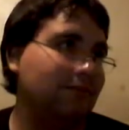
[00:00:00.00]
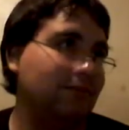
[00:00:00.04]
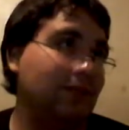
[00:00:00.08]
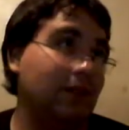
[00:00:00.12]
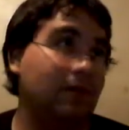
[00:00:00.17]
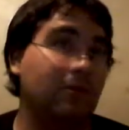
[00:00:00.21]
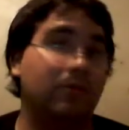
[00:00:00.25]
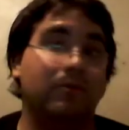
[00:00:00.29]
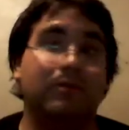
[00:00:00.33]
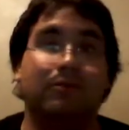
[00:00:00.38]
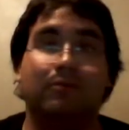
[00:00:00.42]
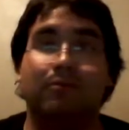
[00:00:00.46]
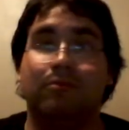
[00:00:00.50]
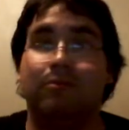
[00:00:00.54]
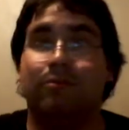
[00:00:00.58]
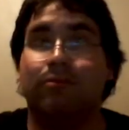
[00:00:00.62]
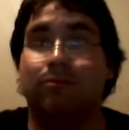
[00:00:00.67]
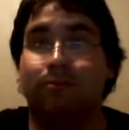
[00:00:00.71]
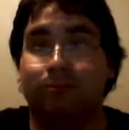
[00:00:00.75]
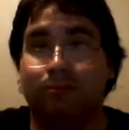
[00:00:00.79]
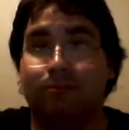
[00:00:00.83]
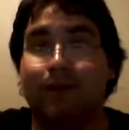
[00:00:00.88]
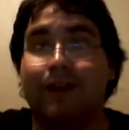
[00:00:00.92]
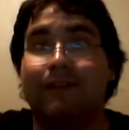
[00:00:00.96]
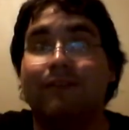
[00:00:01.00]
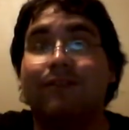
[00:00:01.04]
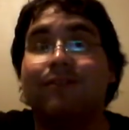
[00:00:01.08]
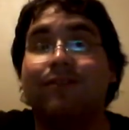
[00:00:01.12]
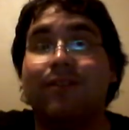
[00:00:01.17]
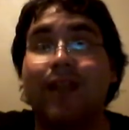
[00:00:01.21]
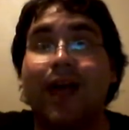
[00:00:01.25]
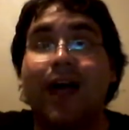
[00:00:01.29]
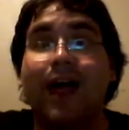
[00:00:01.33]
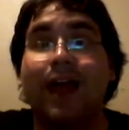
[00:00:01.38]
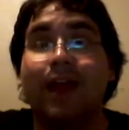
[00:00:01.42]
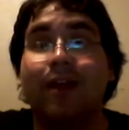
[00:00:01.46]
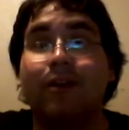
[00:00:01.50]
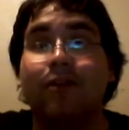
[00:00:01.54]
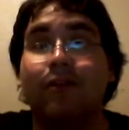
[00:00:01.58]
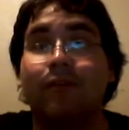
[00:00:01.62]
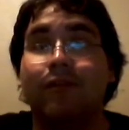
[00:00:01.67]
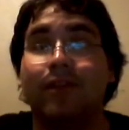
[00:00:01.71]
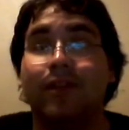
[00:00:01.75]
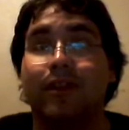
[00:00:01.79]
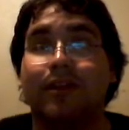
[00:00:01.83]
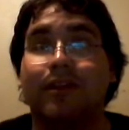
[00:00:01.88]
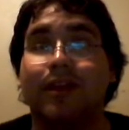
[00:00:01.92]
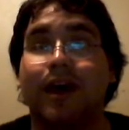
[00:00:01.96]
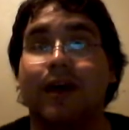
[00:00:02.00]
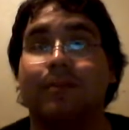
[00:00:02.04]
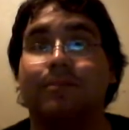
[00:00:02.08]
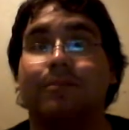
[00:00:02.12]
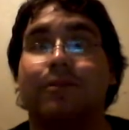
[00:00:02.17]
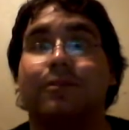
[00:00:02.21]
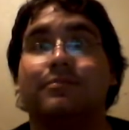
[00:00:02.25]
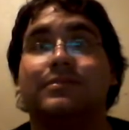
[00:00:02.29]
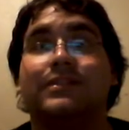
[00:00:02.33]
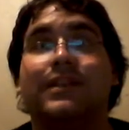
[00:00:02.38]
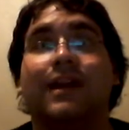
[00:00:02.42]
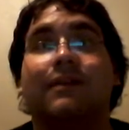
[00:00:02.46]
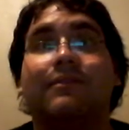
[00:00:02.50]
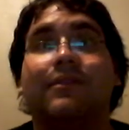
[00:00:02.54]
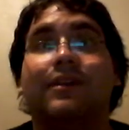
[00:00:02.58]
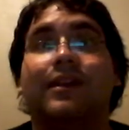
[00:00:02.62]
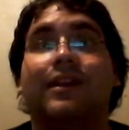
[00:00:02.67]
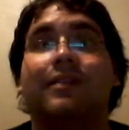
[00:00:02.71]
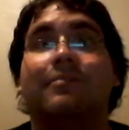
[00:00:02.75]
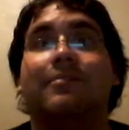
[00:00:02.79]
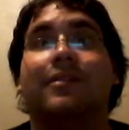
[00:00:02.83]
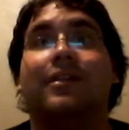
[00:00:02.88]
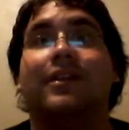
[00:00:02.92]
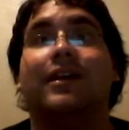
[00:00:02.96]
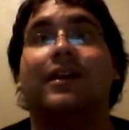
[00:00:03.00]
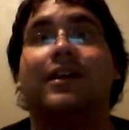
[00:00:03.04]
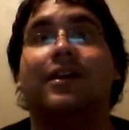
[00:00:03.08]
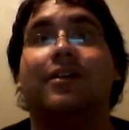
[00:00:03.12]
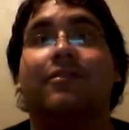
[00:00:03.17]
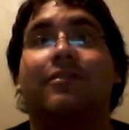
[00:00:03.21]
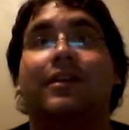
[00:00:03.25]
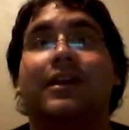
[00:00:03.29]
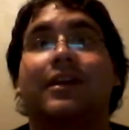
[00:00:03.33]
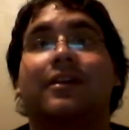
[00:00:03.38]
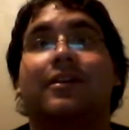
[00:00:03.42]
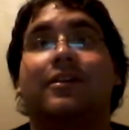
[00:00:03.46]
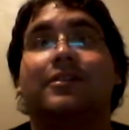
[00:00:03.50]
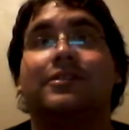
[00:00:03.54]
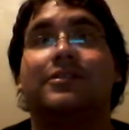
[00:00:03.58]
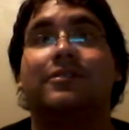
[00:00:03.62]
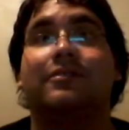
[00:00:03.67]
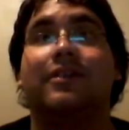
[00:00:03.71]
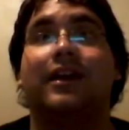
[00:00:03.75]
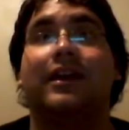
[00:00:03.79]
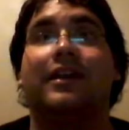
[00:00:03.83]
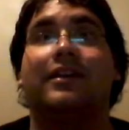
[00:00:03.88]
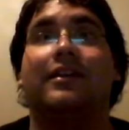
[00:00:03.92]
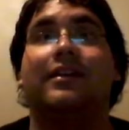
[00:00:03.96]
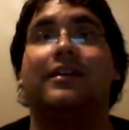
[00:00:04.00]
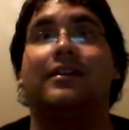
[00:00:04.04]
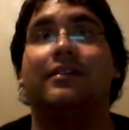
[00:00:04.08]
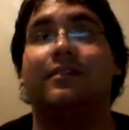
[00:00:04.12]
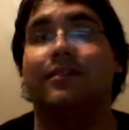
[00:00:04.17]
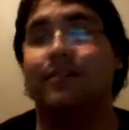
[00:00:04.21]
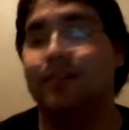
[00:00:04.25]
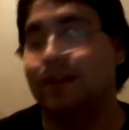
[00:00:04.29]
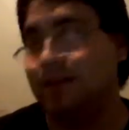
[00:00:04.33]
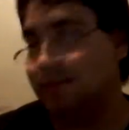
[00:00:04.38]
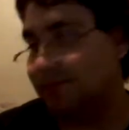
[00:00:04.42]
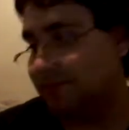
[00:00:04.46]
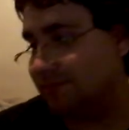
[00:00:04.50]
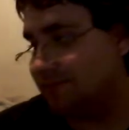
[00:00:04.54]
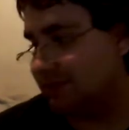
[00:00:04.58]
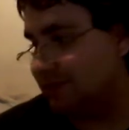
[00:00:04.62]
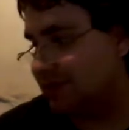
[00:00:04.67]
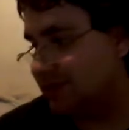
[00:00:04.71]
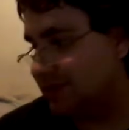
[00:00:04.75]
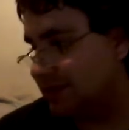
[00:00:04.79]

like would went flying over the top ropes down to Dean Malenko, and he also like did some